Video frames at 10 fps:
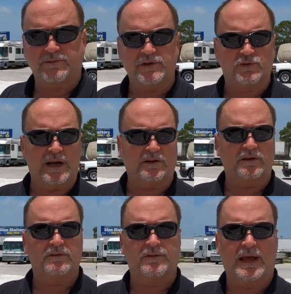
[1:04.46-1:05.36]
of a
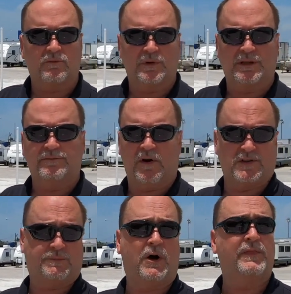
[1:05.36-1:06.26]
trailer, that really
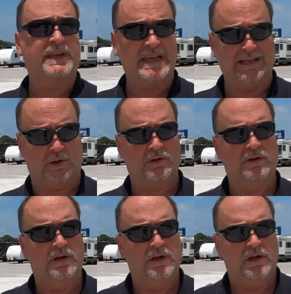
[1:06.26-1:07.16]
falls upon the dealer
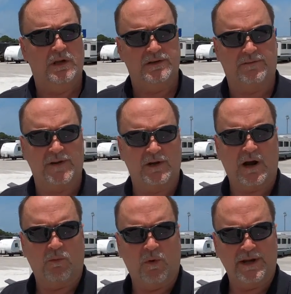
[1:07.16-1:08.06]
to figure
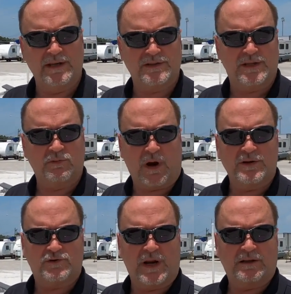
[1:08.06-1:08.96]
out what is the
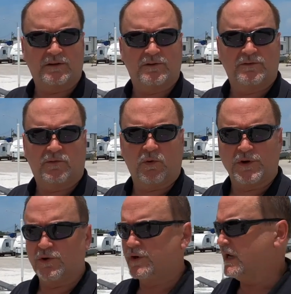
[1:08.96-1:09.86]
right trailer for
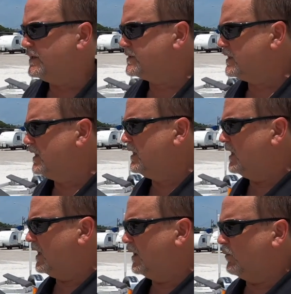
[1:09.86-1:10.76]
your needs.
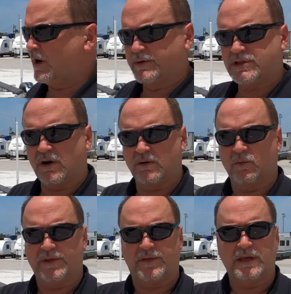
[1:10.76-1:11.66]
We always start
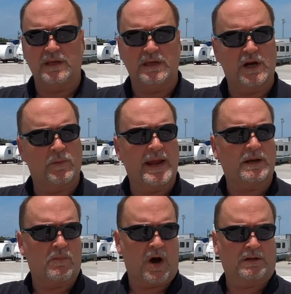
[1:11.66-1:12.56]
with the year, make,
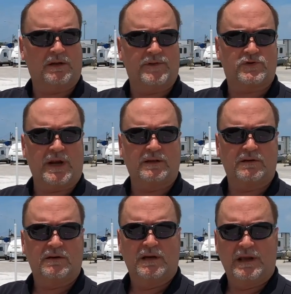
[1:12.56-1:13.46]
and model of the
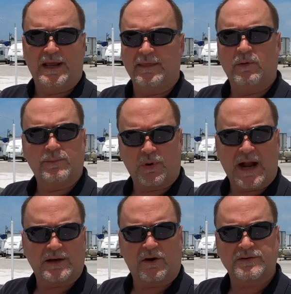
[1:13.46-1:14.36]
trailer, and then we
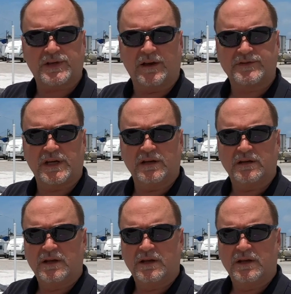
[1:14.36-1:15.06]
bracket ourselves in.